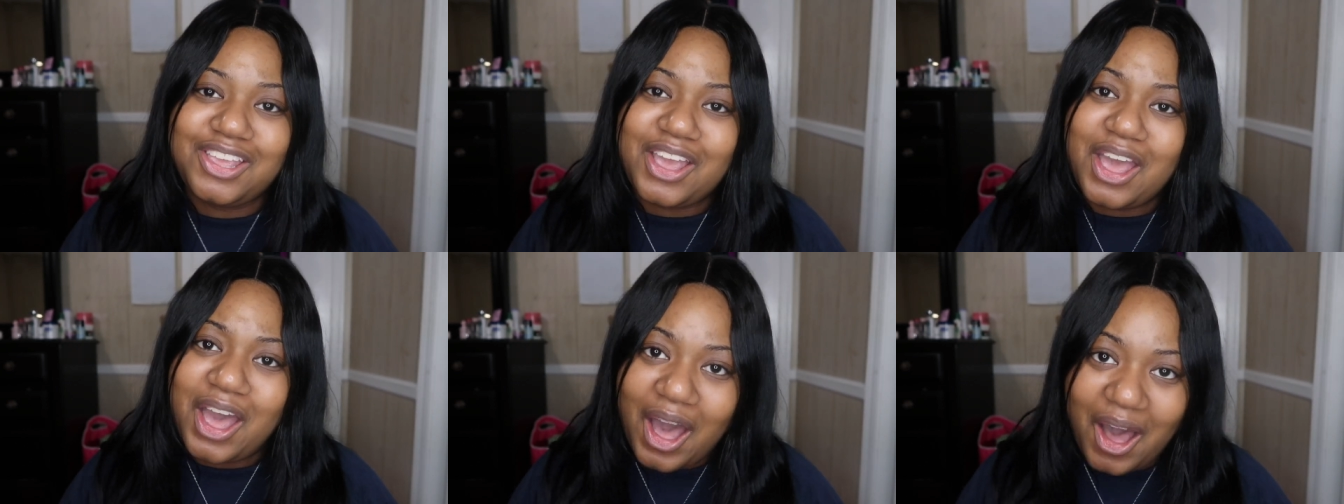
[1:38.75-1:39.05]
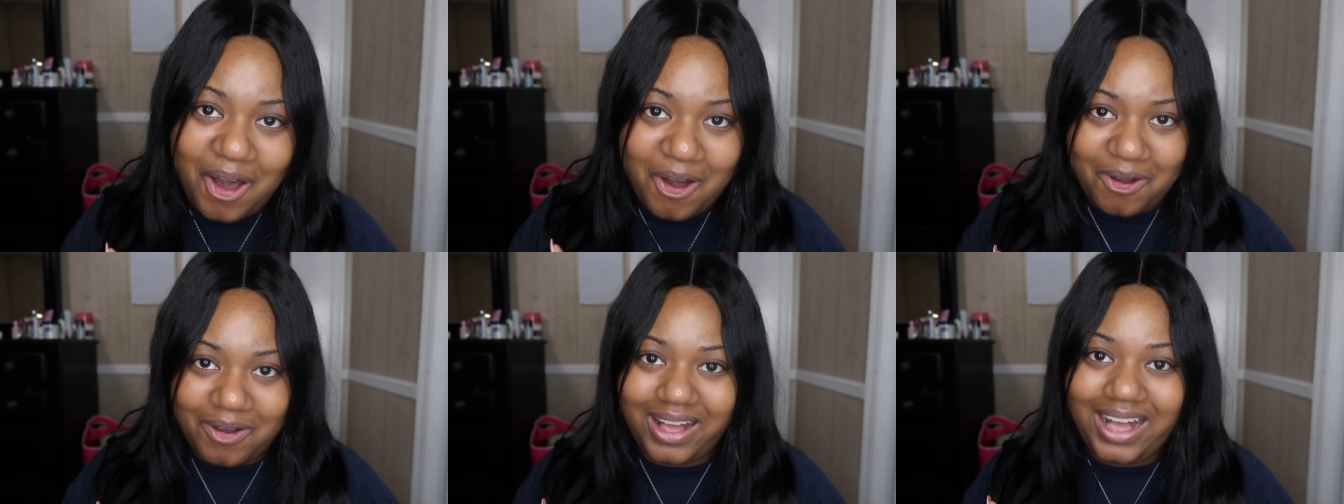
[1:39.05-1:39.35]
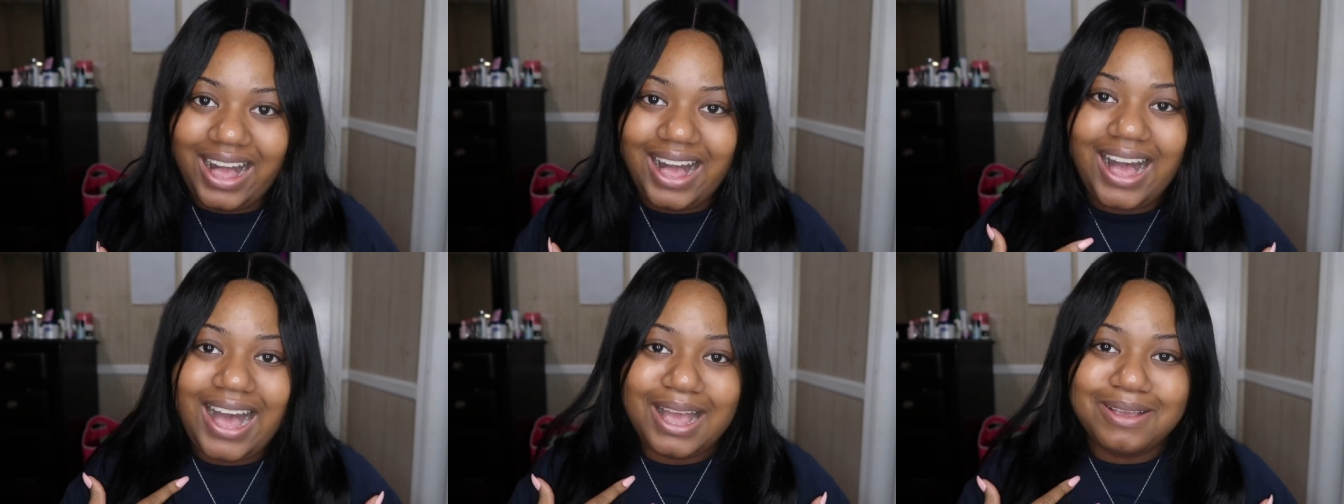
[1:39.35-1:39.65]

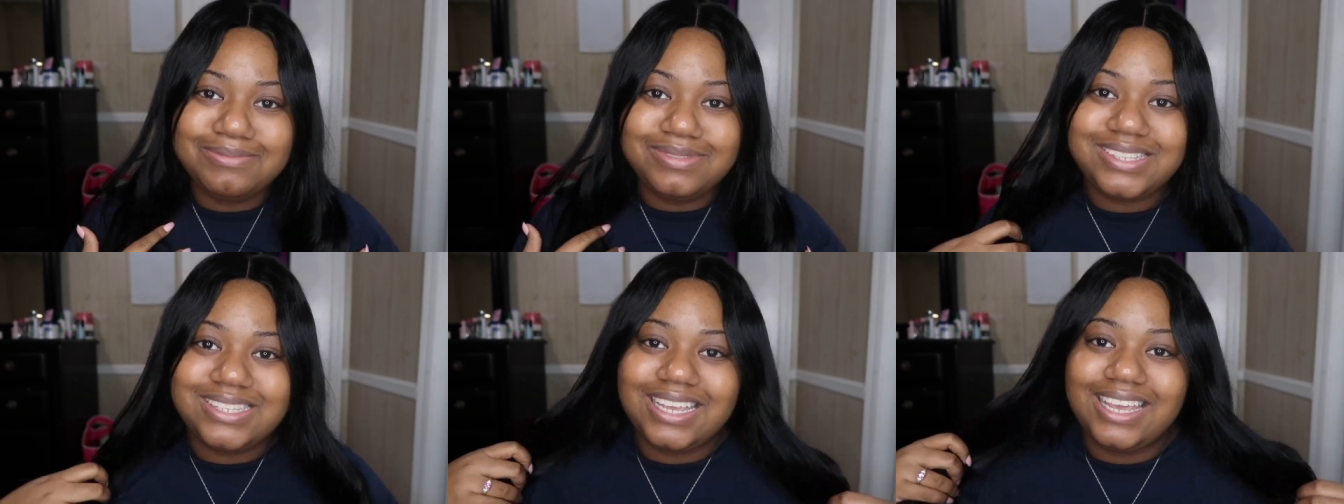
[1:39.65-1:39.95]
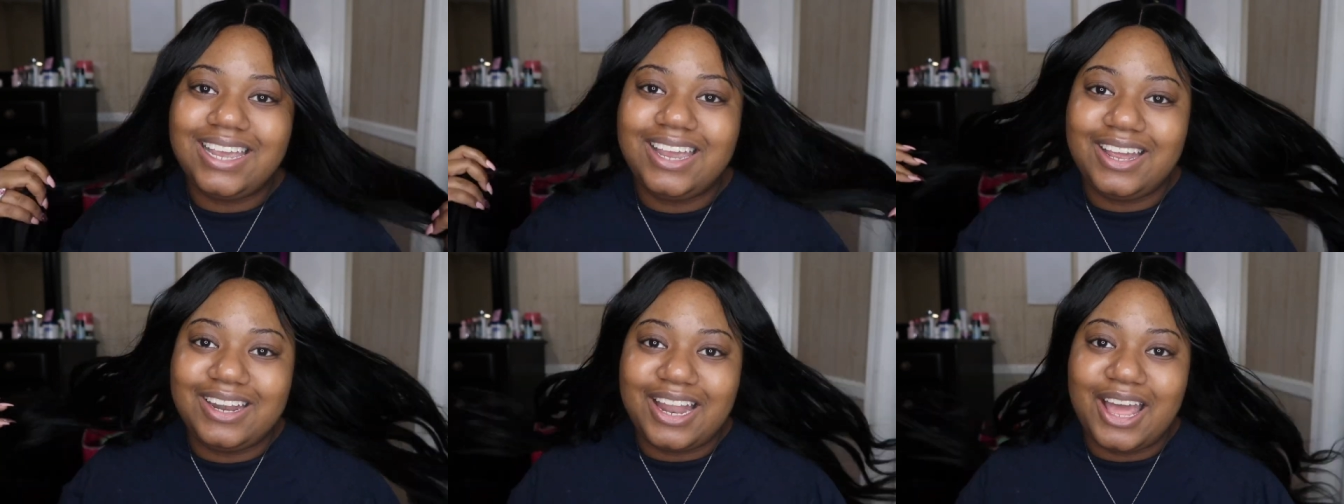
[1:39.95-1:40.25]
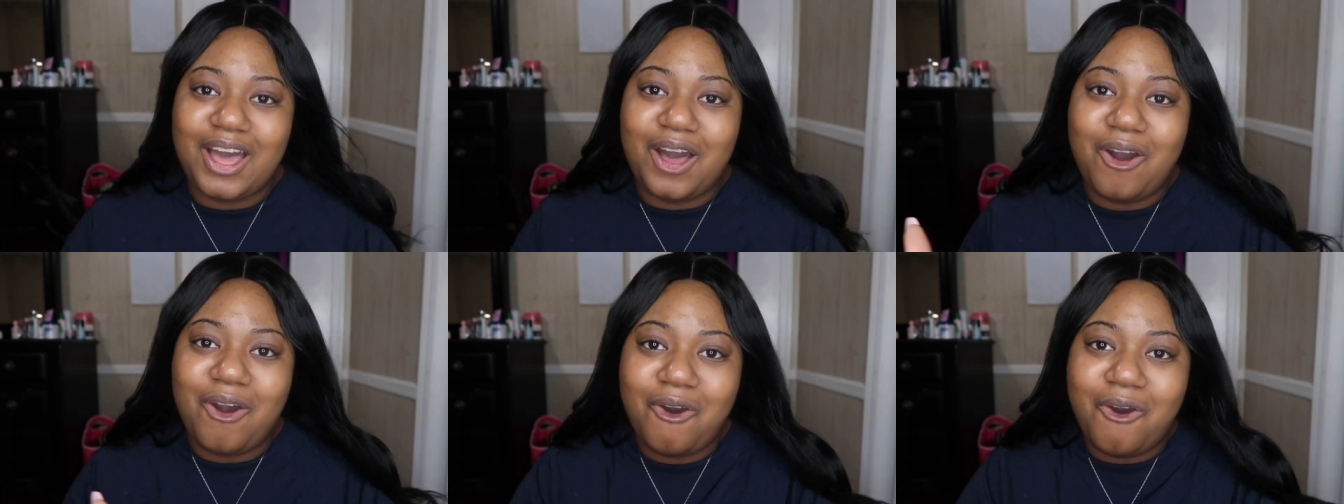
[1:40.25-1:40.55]
yo, I'm sitting here
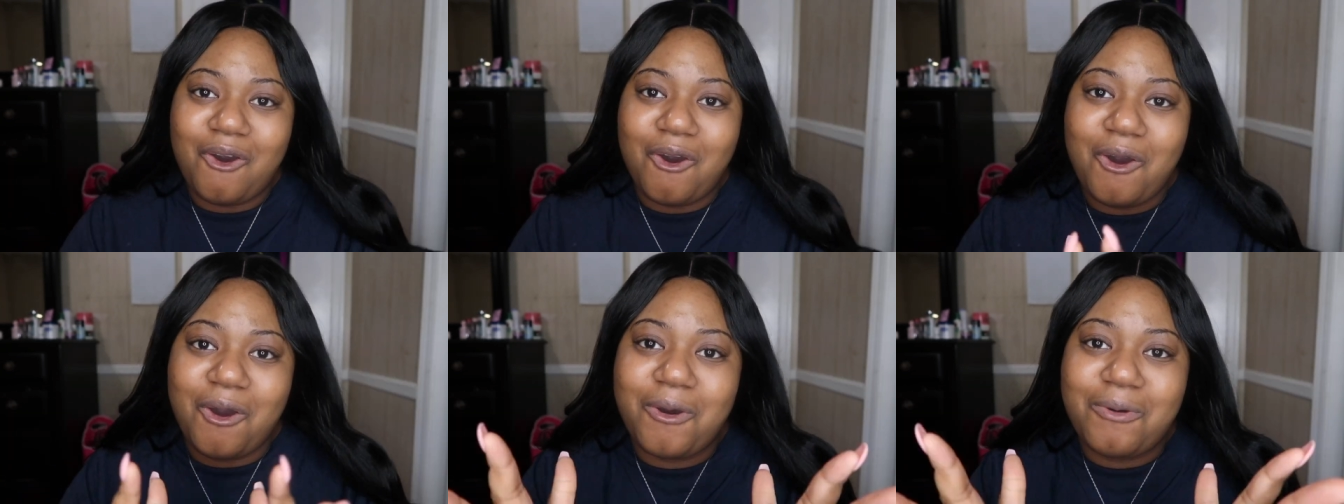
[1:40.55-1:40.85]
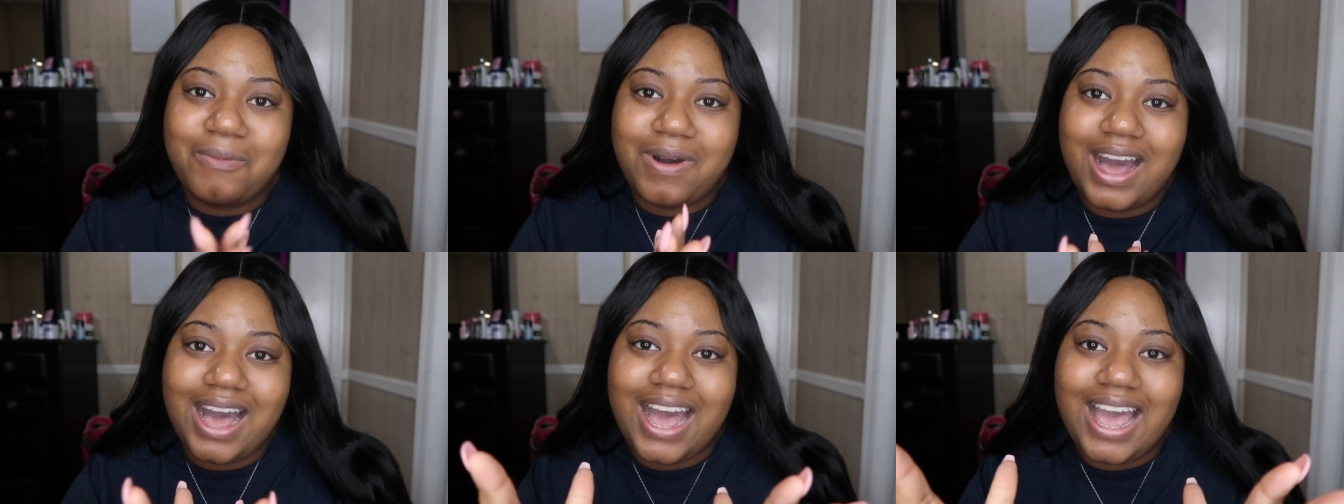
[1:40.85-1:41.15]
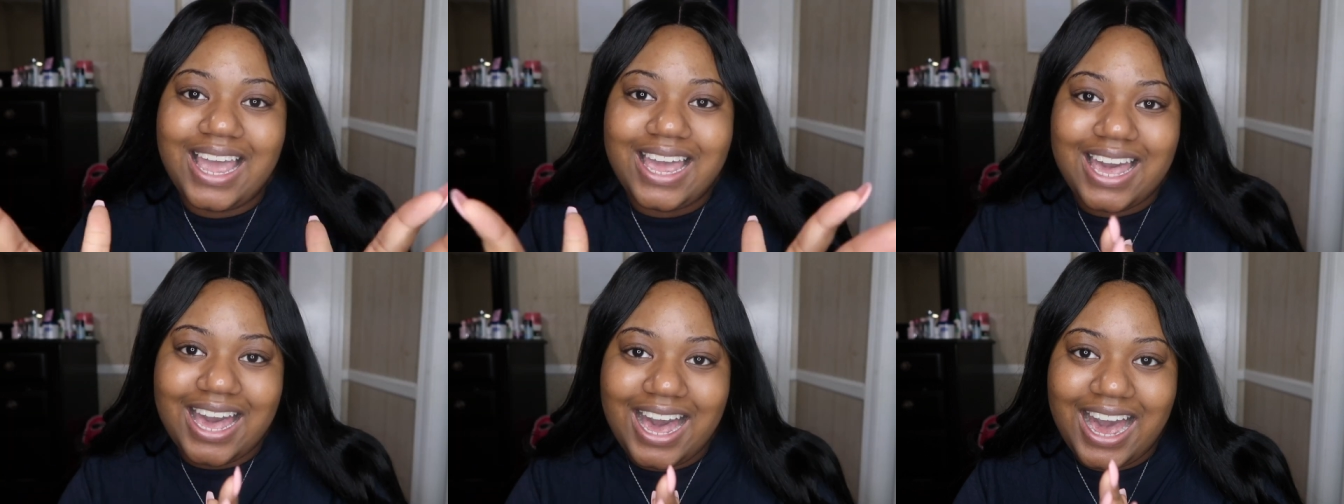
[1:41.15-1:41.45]
like, oh
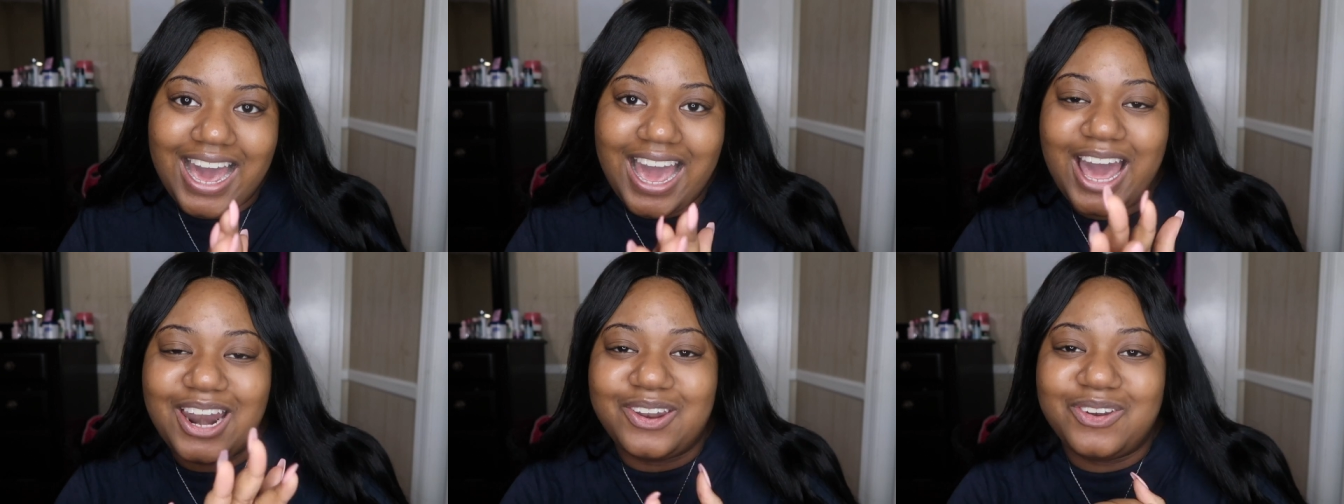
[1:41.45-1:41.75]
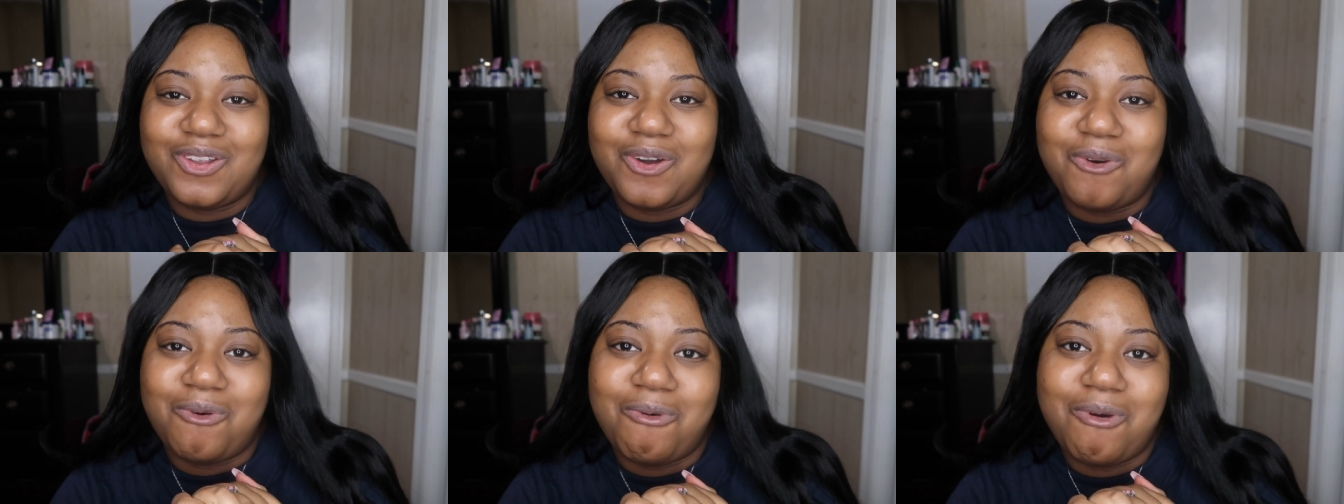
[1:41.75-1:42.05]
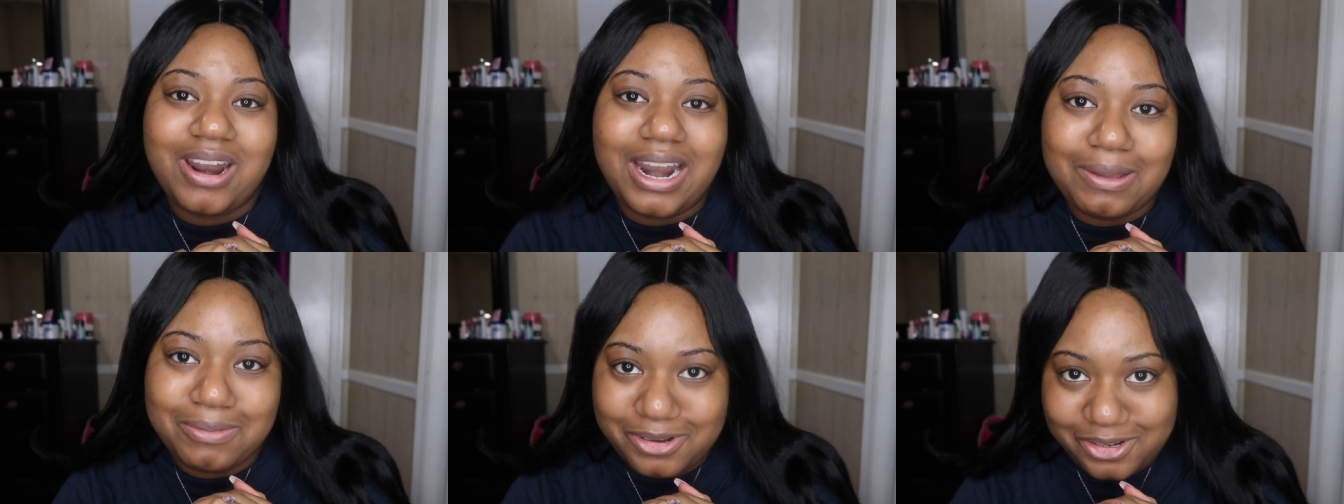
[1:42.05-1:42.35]
my god, I don't know
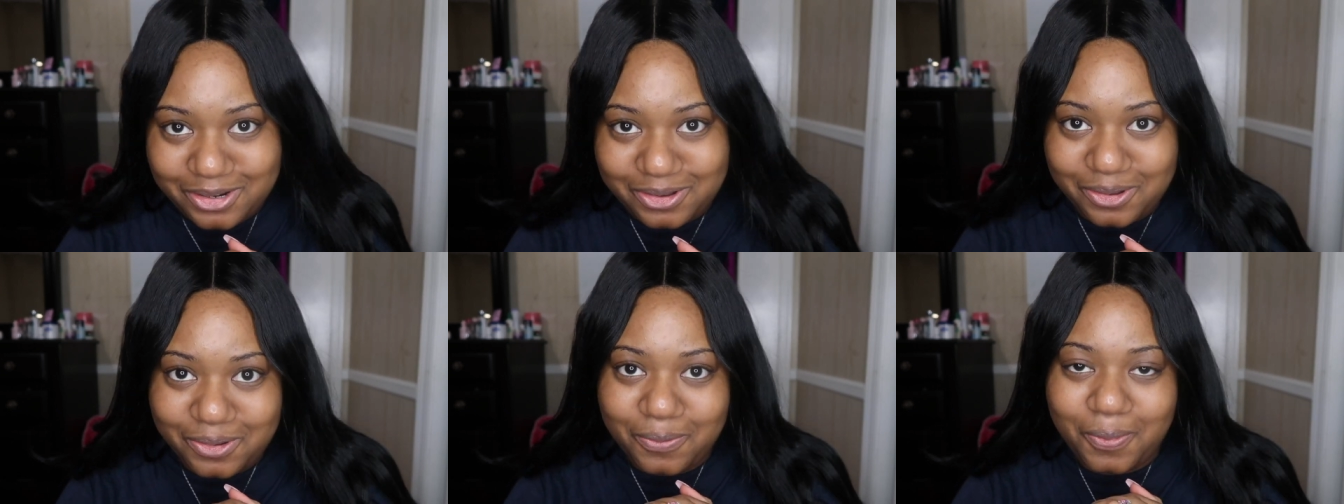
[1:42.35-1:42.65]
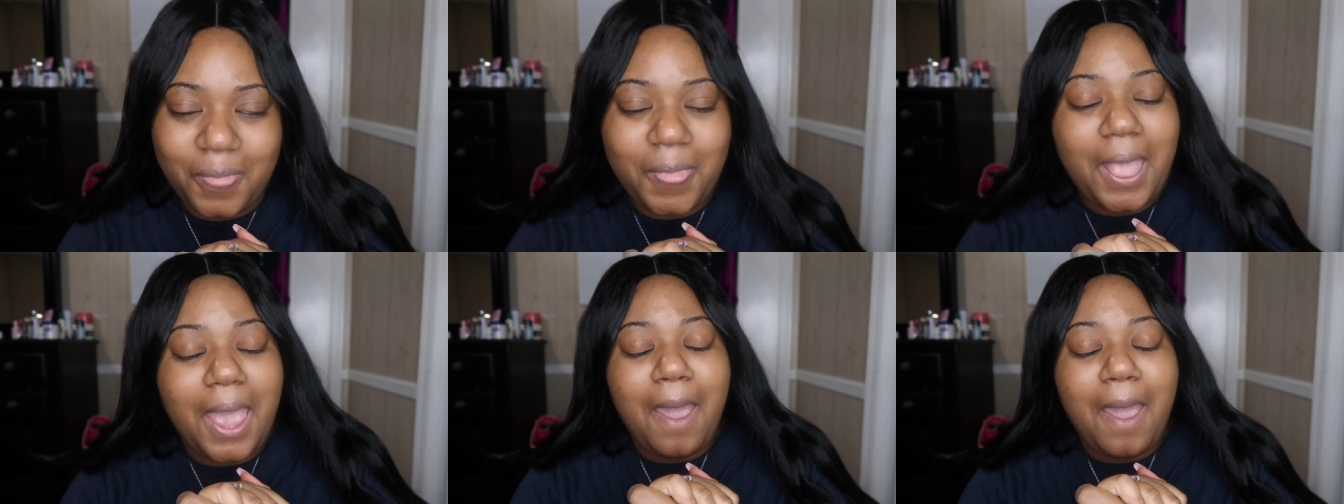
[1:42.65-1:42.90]
what I'm gonna do.